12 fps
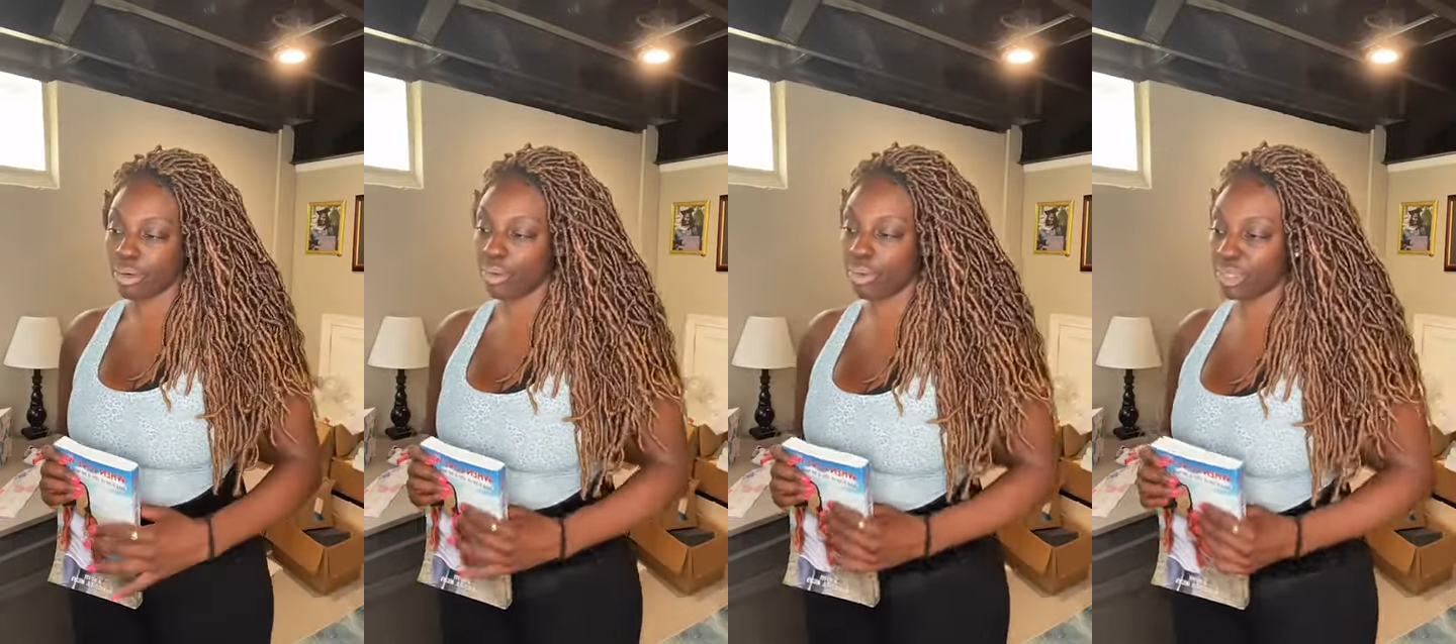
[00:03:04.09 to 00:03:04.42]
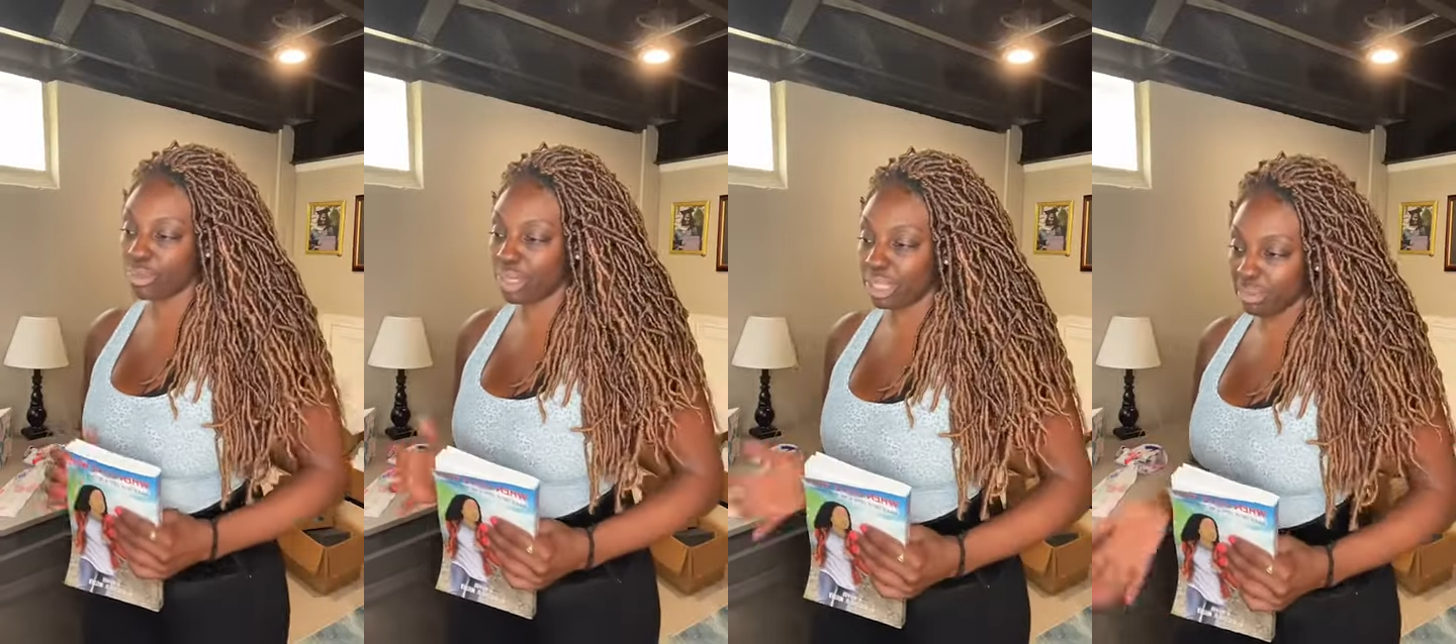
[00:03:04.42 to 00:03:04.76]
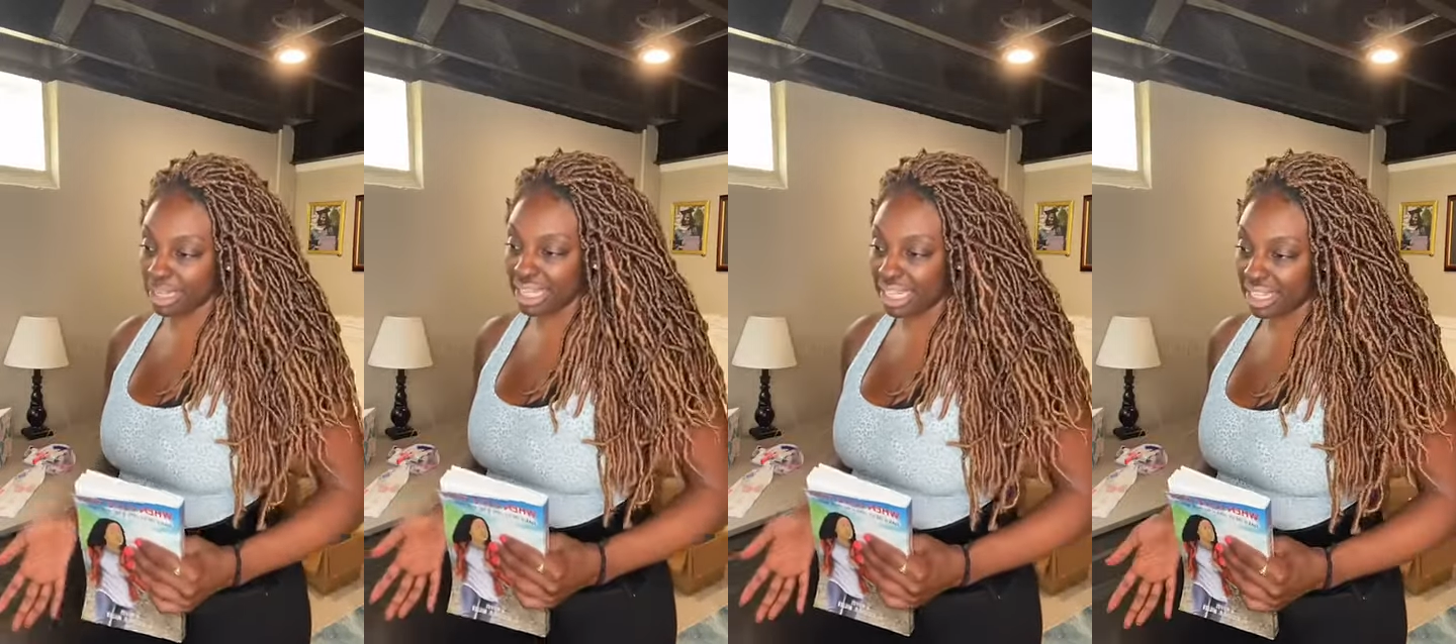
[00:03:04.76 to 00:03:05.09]
who was with
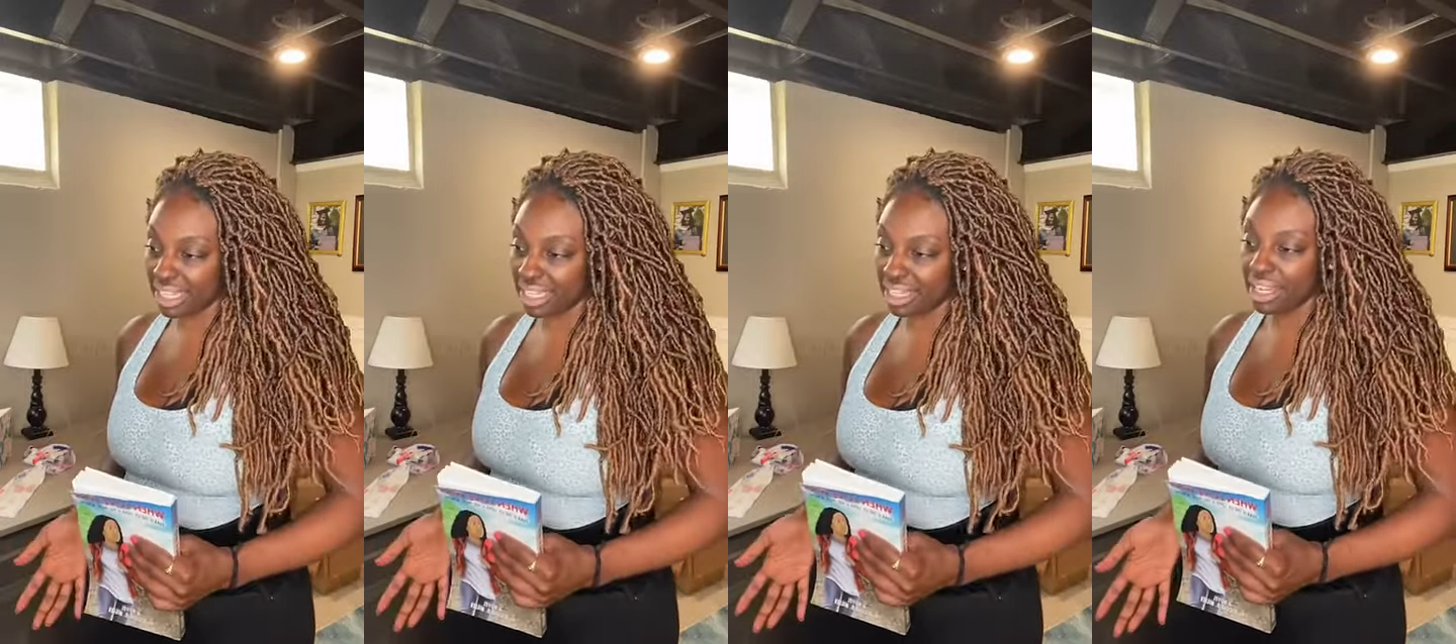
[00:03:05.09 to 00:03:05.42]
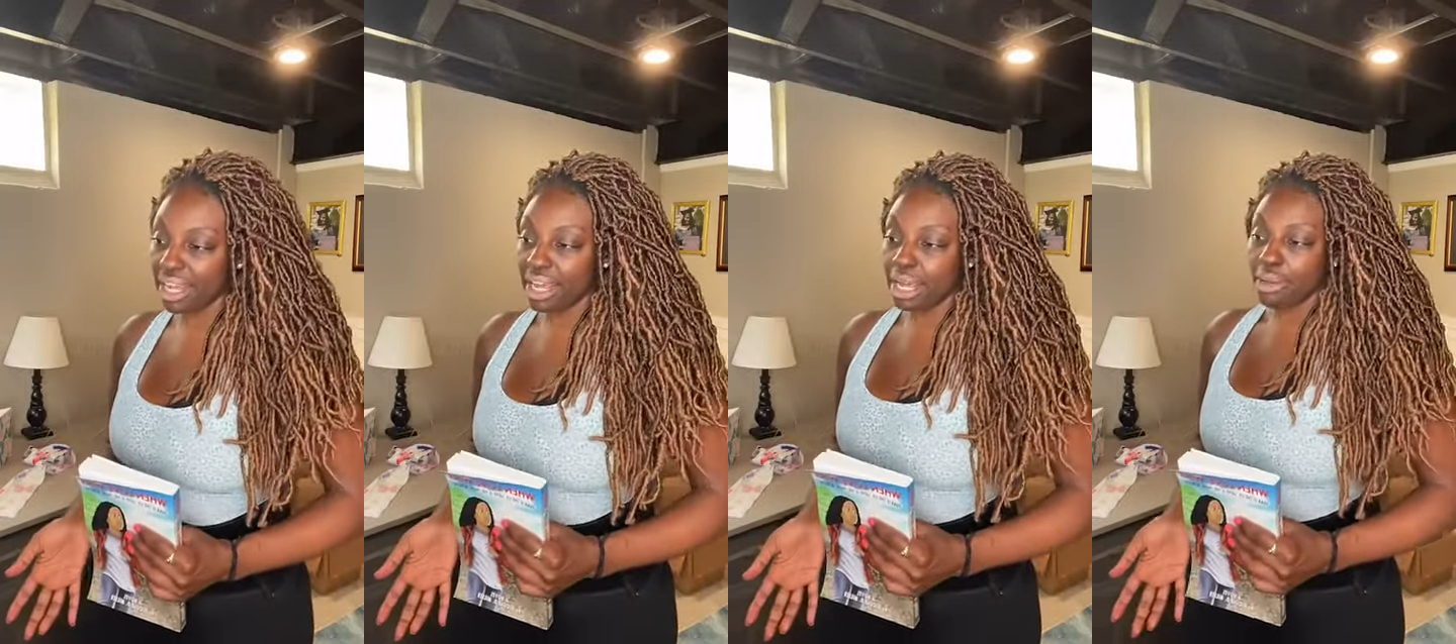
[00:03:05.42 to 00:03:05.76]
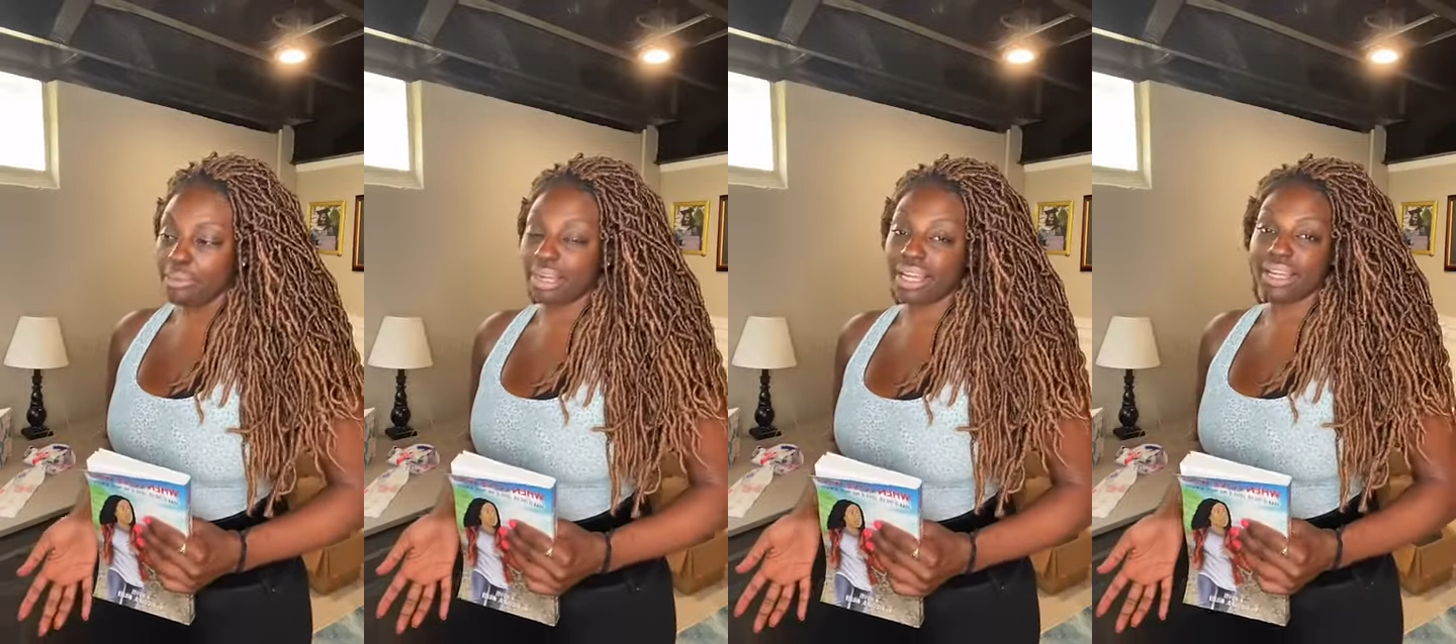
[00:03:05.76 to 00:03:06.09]
me needed.
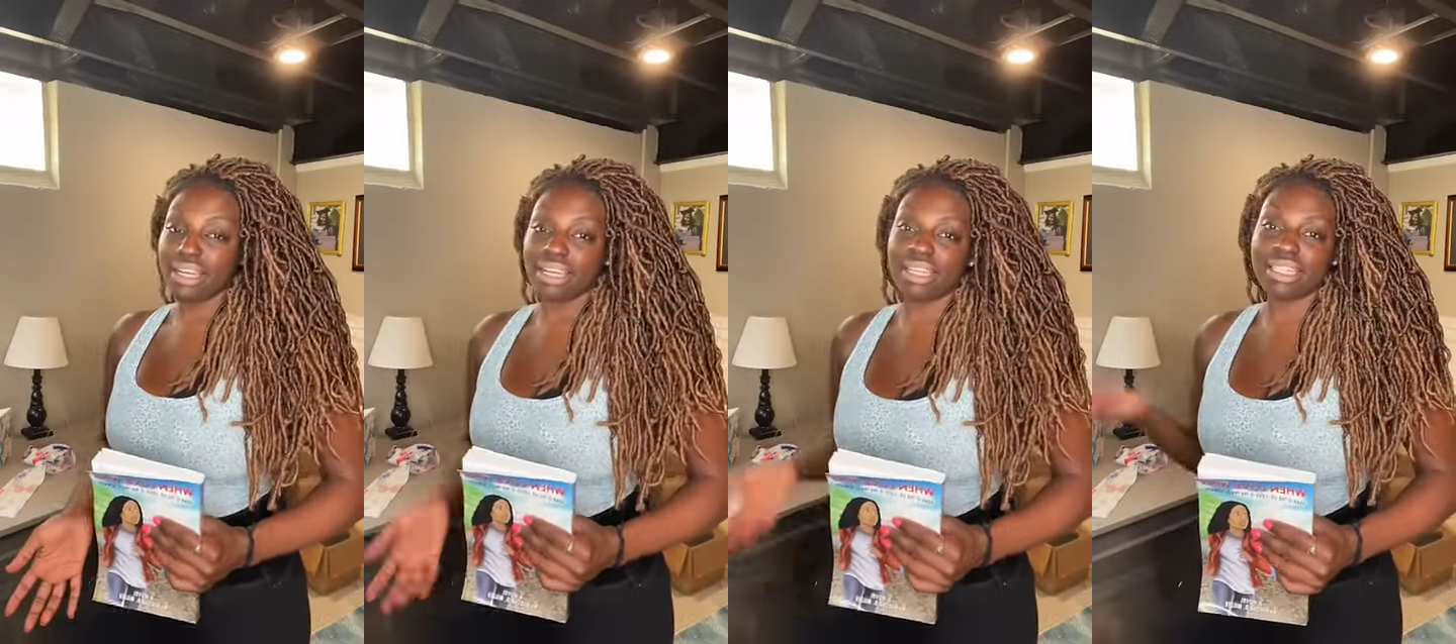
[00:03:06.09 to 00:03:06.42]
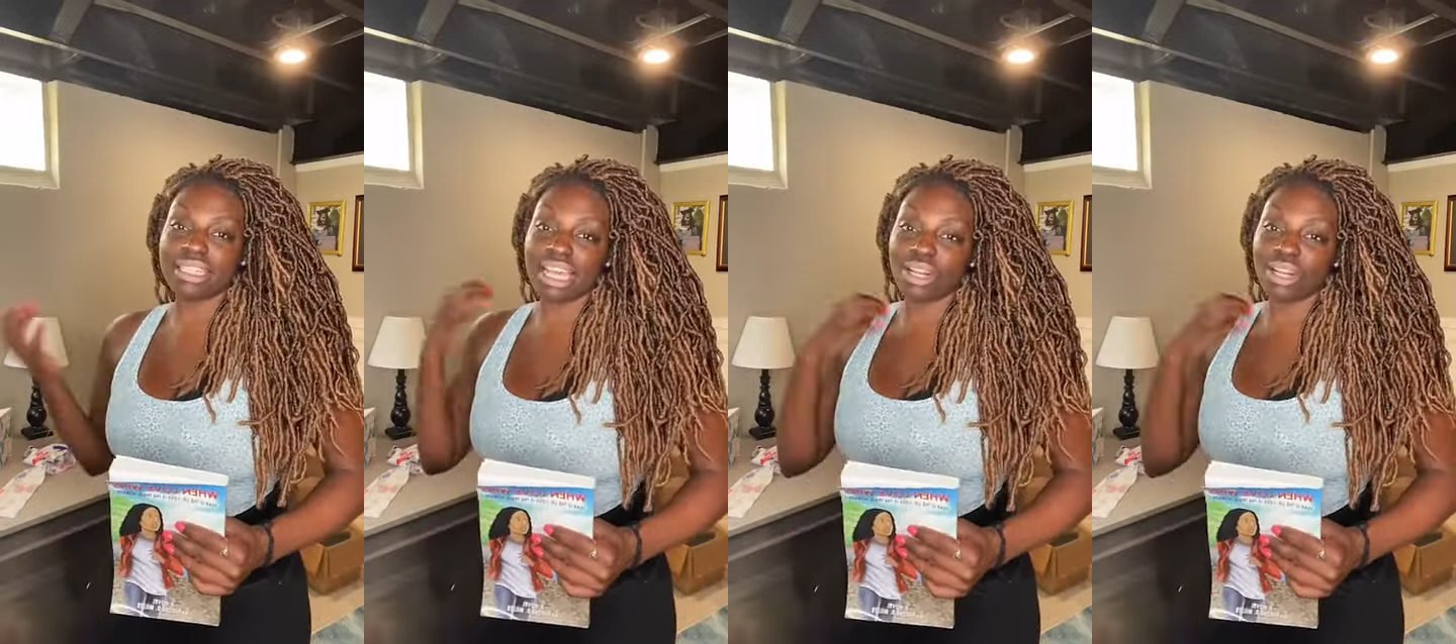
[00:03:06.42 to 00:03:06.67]
Because